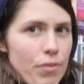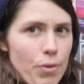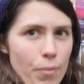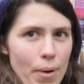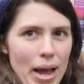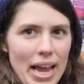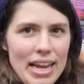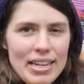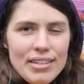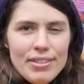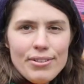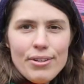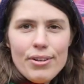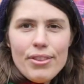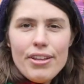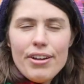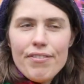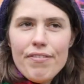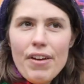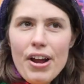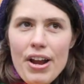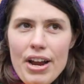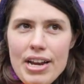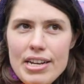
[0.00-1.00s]
of the way, so
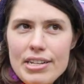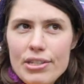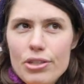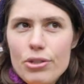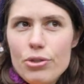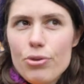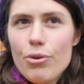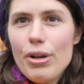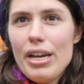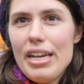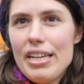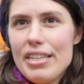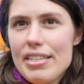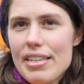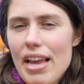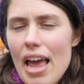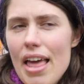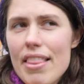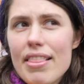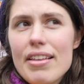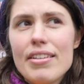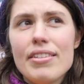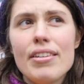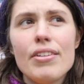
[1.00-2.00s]
they're very discreet.
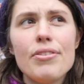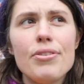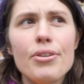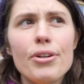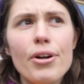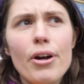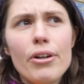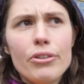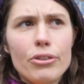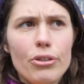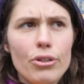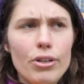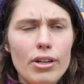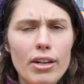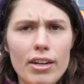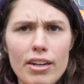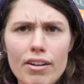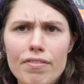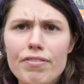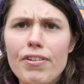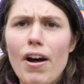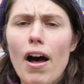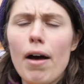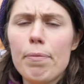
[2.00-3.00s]
And this is your
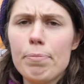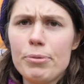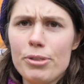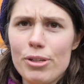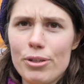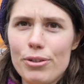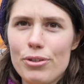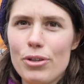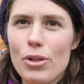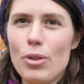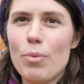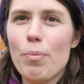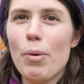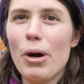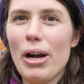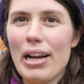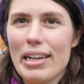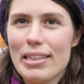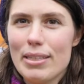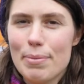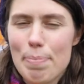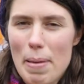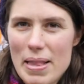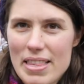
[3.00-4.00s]
alternative option to the more
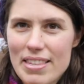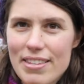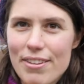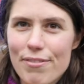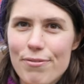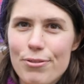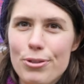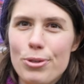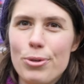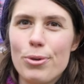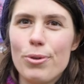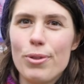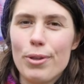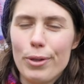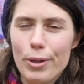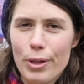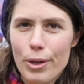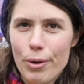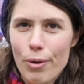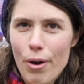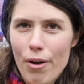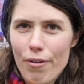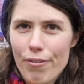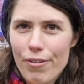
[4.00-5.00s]
expensive
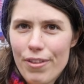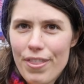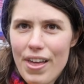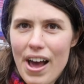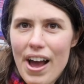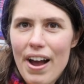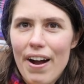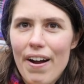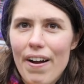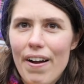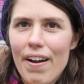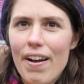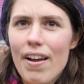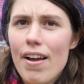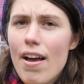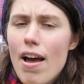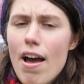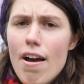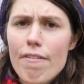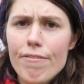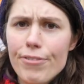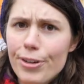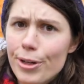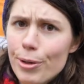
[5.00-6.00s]
loo over there.
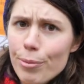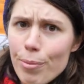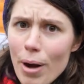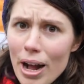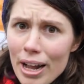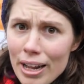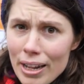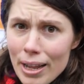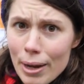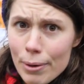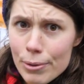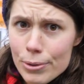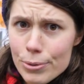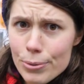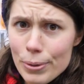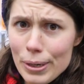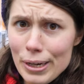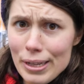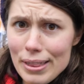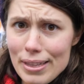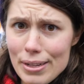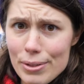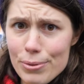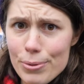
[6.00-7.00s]
For a while, I was
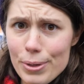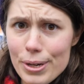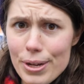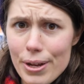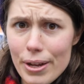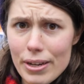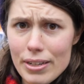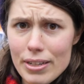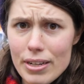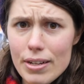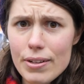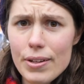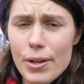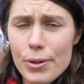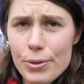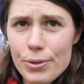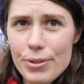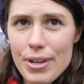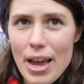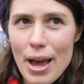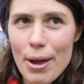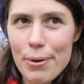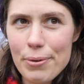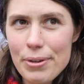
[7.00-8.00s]
worried these were going to
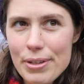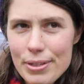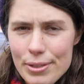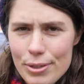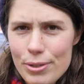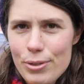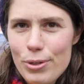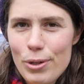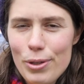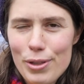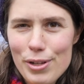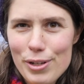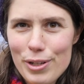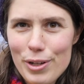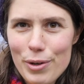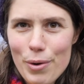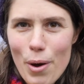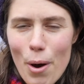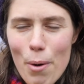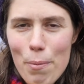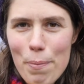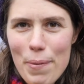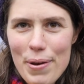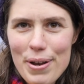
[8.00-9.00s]
close down because
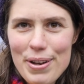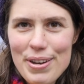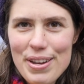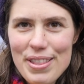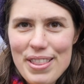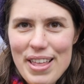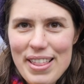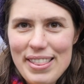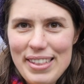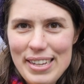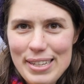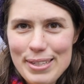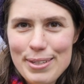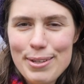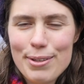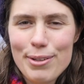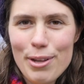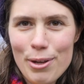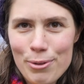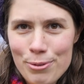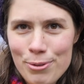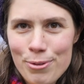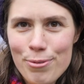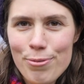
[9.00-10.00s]
loo opened and then these
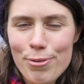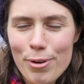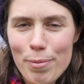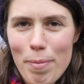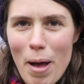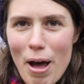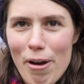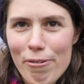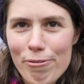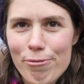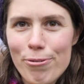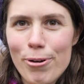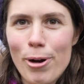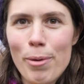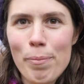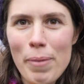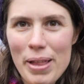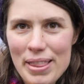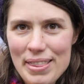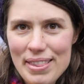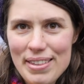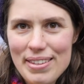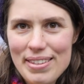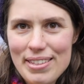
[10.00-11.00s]
closed for about four
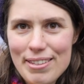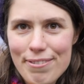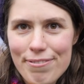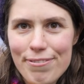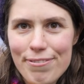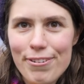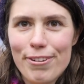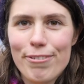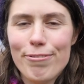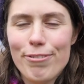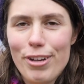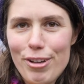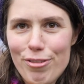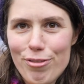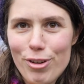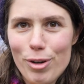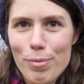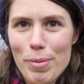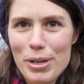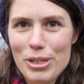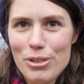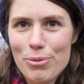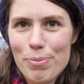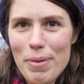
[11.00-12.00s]
months for
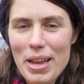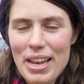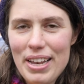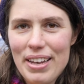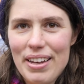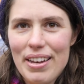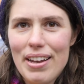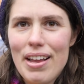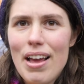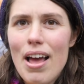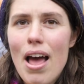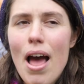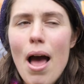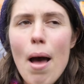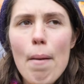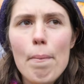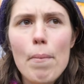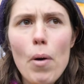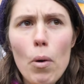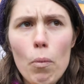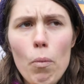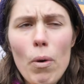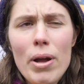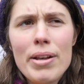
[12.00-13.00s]

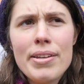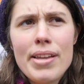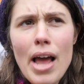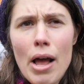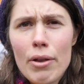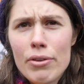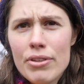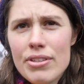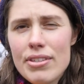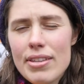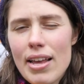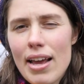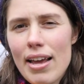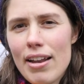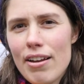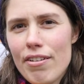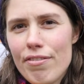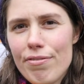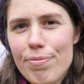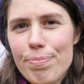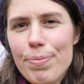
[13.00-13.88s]
refurbishment. But one downside of